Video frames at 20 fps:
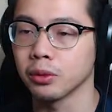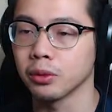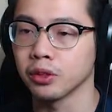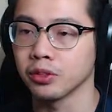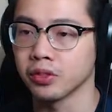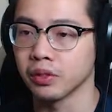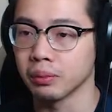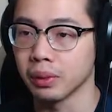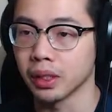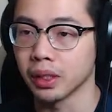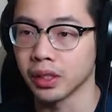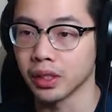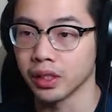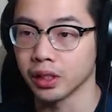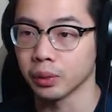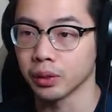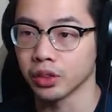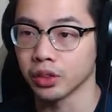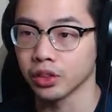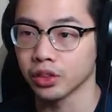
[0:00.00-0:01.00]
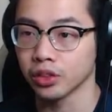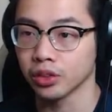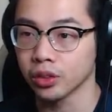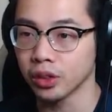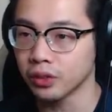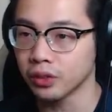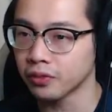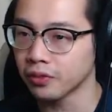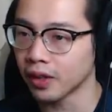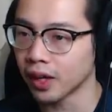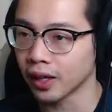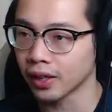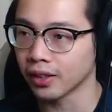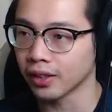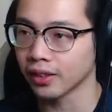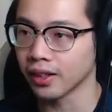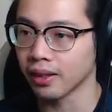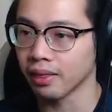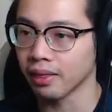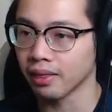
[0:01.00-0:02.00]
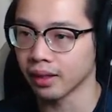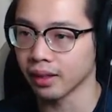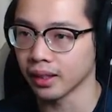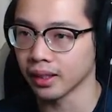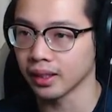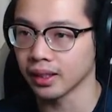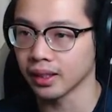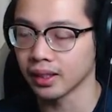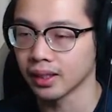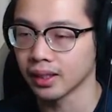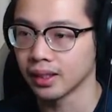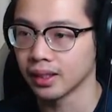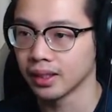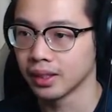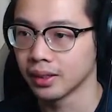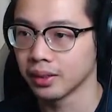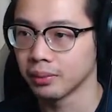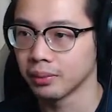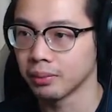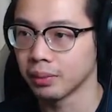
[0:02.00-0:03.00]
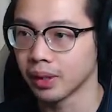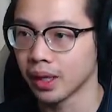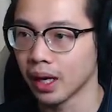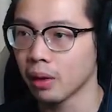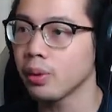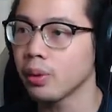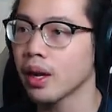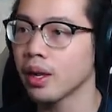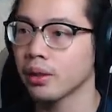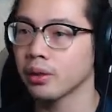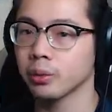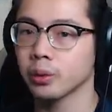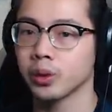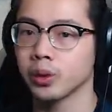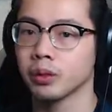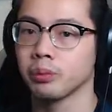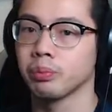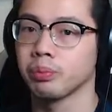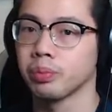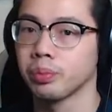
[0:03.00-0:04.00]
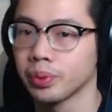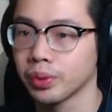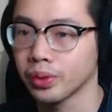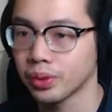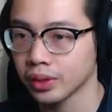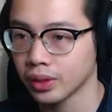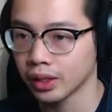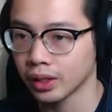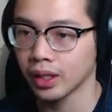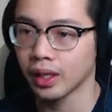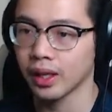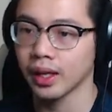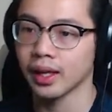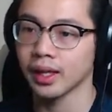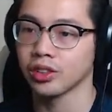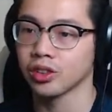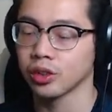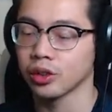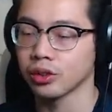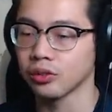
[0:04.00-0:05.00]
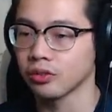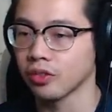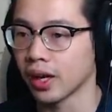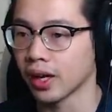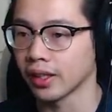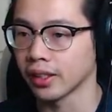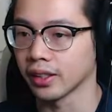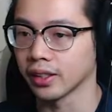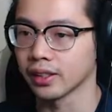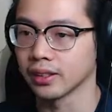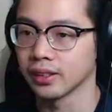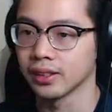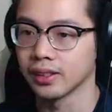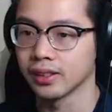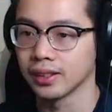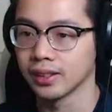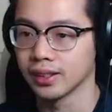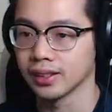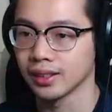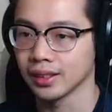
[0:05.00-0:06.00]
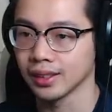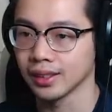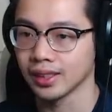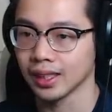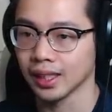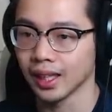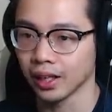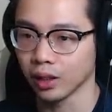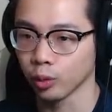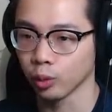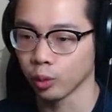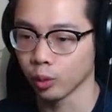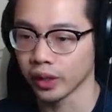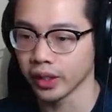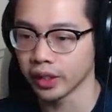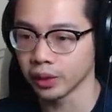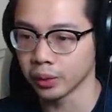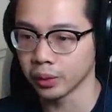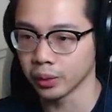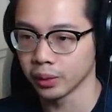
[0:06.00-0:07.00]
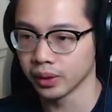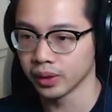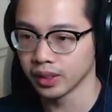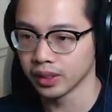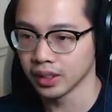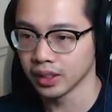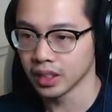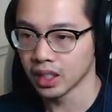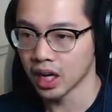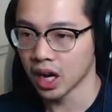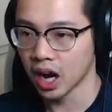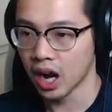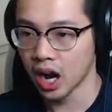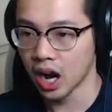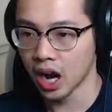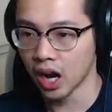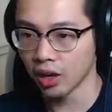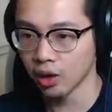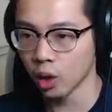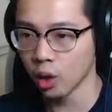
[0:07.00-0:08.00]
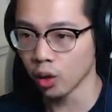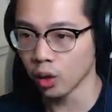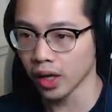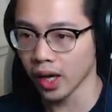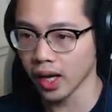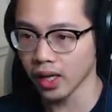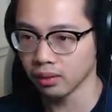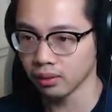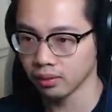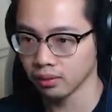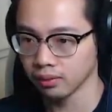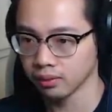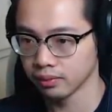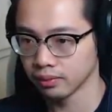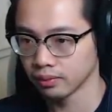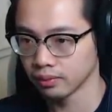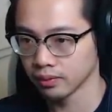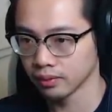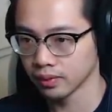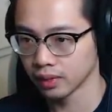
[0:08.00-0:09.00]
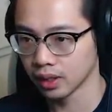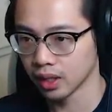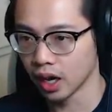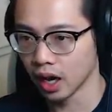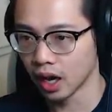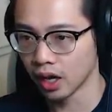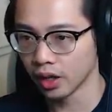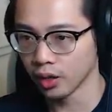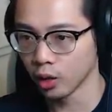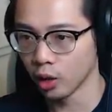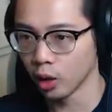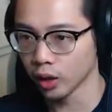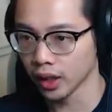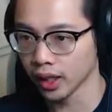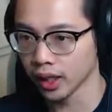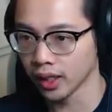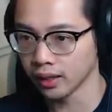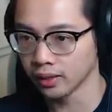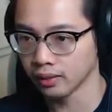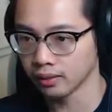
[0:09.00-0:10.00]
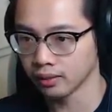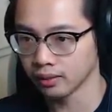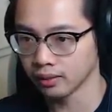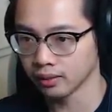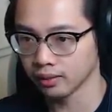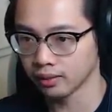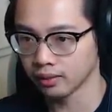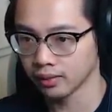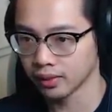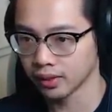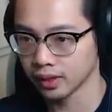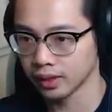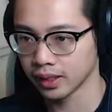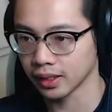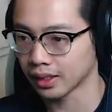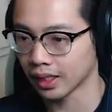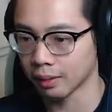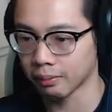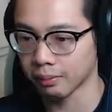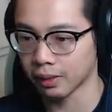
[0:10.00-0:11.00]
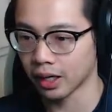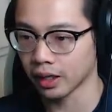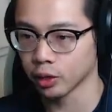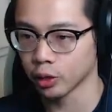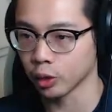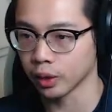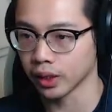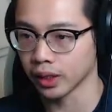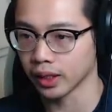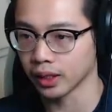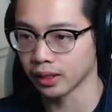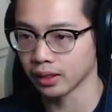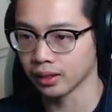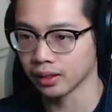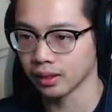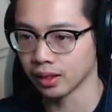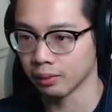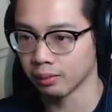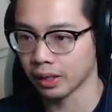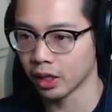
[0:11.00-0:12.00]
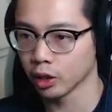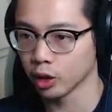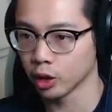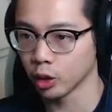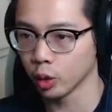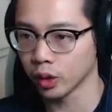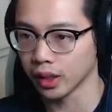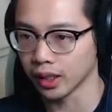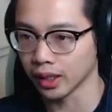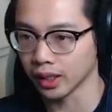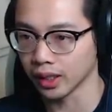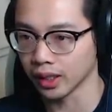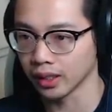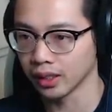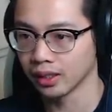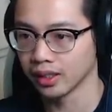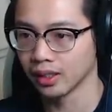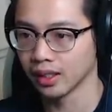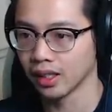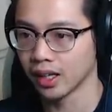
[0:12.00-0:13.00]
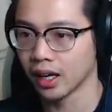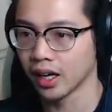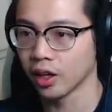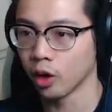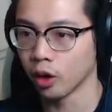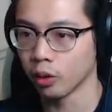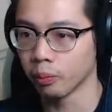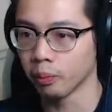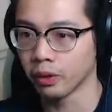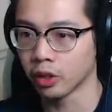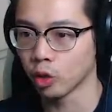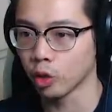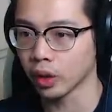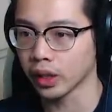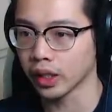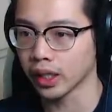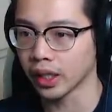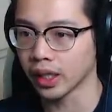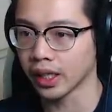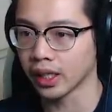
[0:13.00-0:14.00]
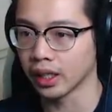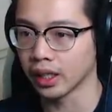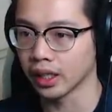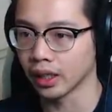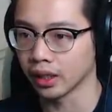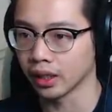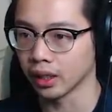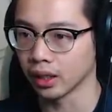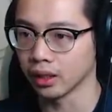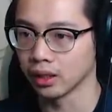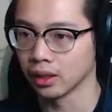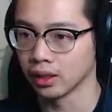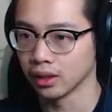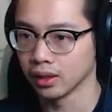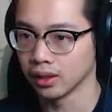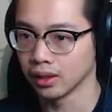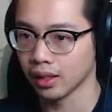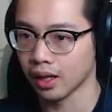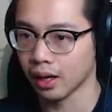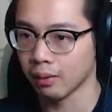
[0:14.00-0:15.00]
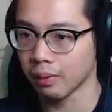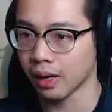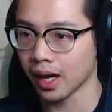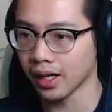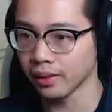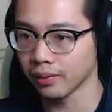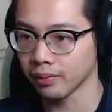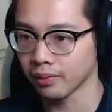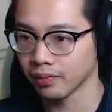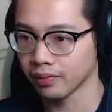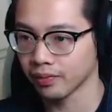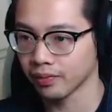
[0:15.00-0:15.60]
are more familiar with Street Fighter, I think. But I rather would play Street Fighter cuz I like Ryu. Hadouken. Hadouken. It's not I'm not Hadouken. I'm not Hadoukian. I hold Hadouken ding ding ding. Am I?